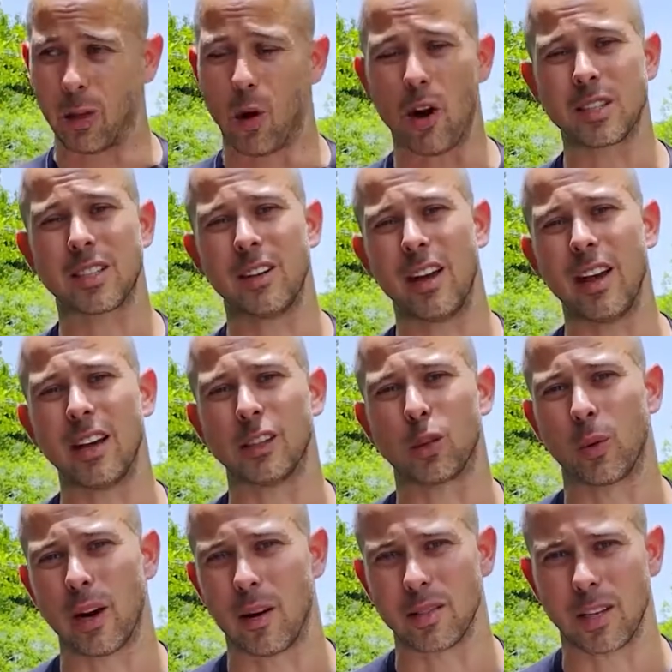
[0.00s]
lost an inch
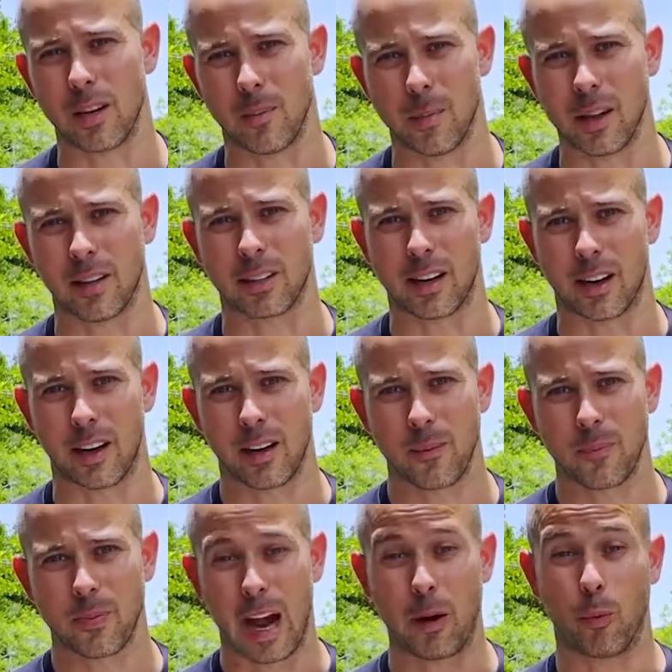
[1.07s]
when I was in the military.
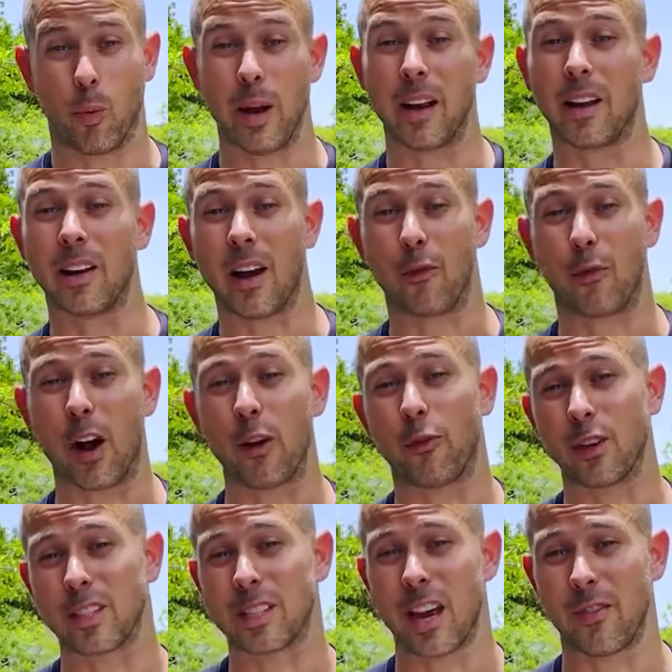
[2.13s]
I went in at
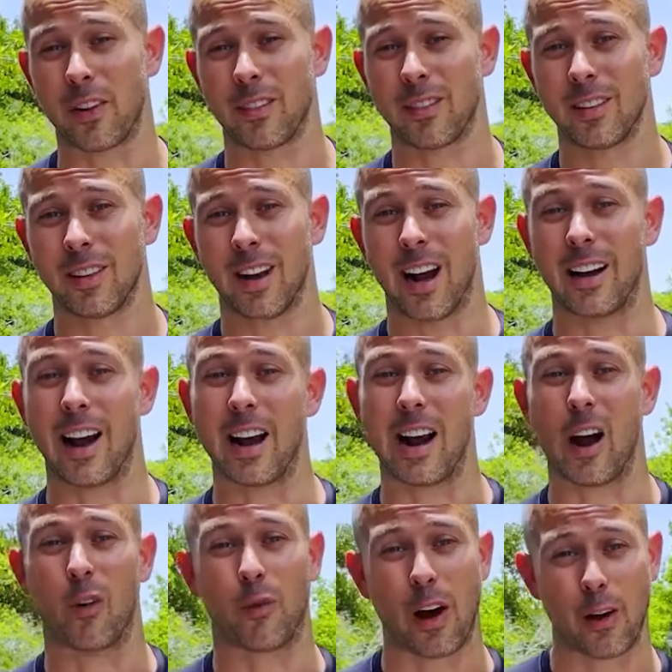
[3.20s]
5'7", I got
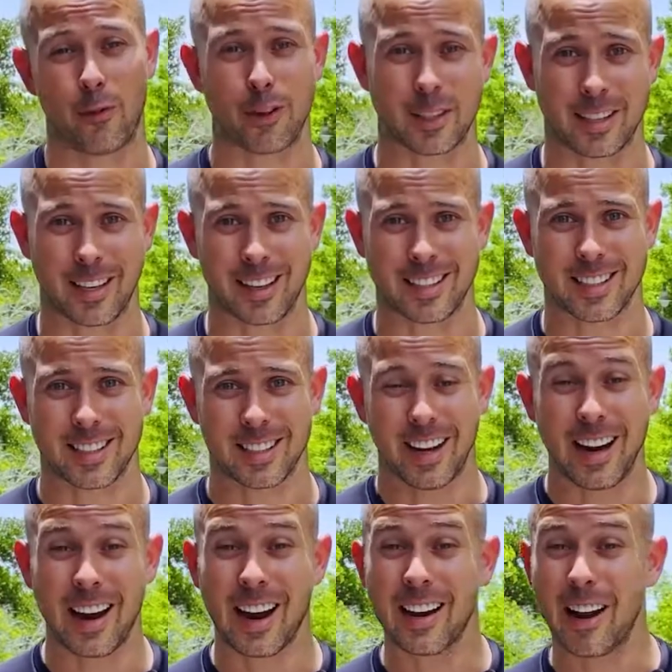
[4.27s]
out 5'6".
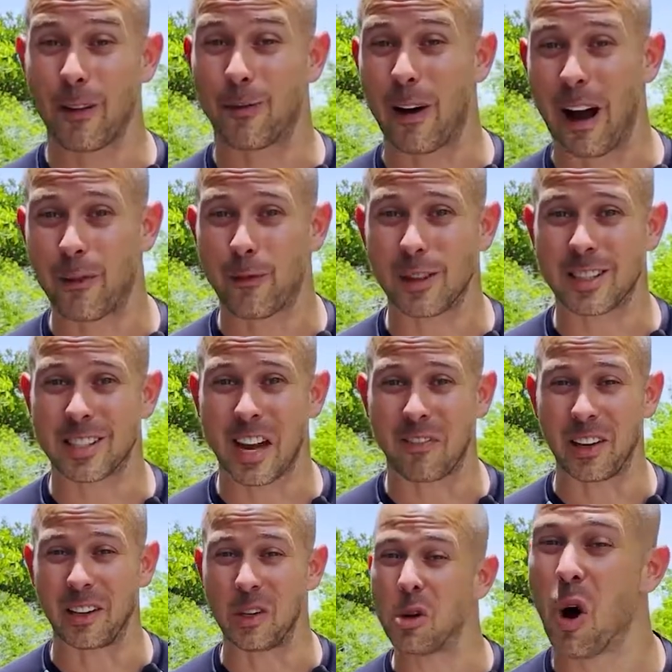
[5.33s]
And at
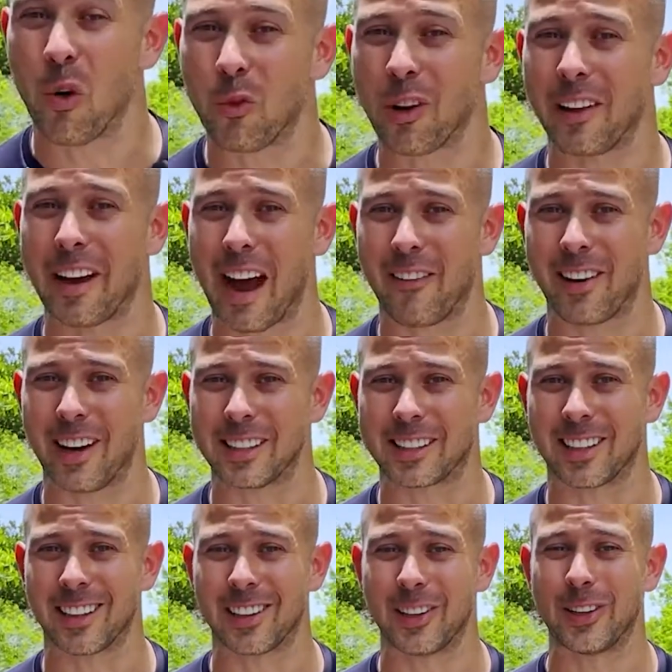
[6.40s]
5'7", you don't really have an inch
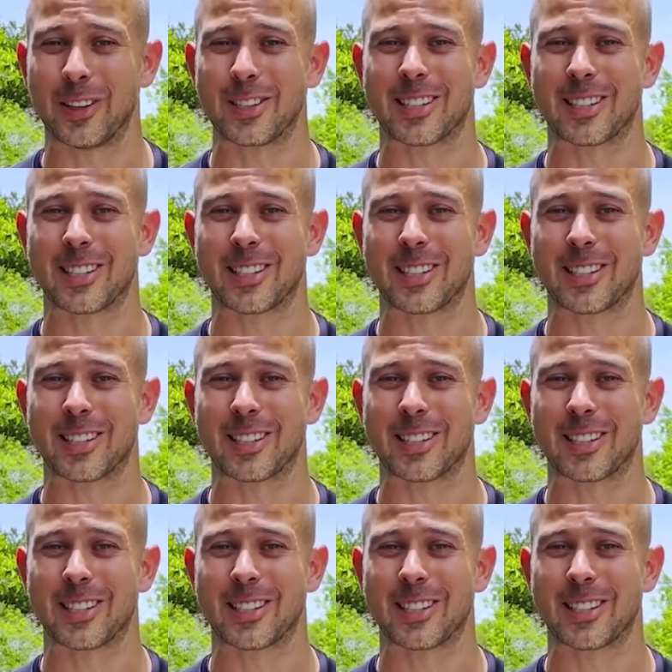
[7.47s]
to lose.